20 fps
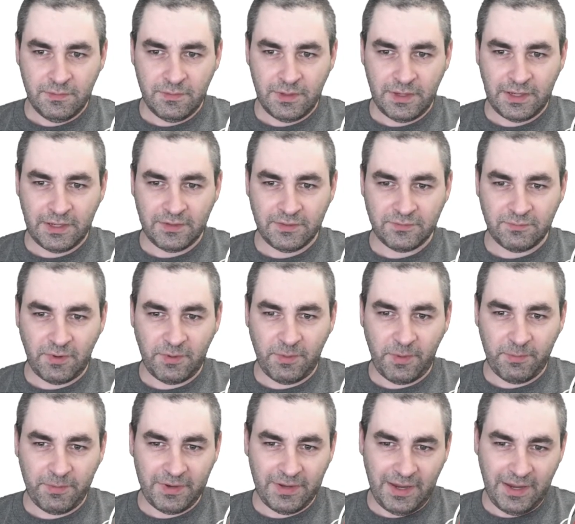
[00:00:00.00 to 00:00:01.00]
I can swipe
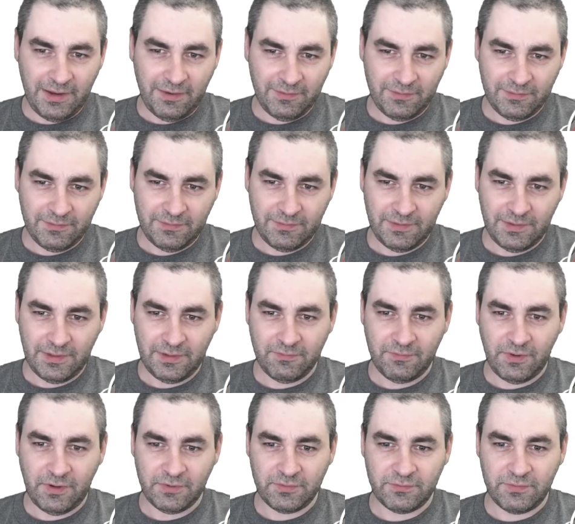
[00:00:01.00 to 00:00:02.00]
up and down in the
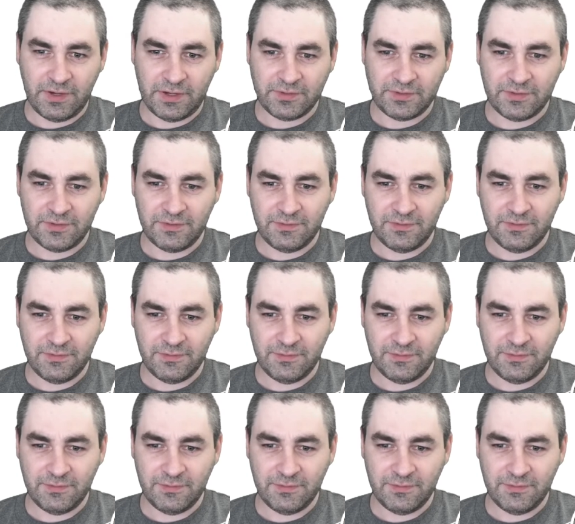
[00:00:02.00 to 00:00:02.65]
wrong direction.